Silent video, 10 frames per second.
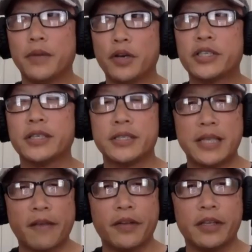motion is
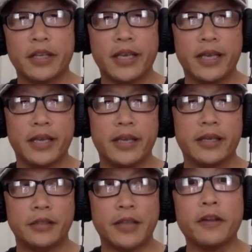definitely
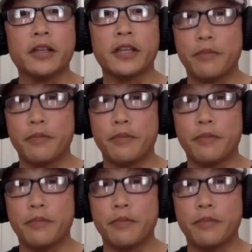definitely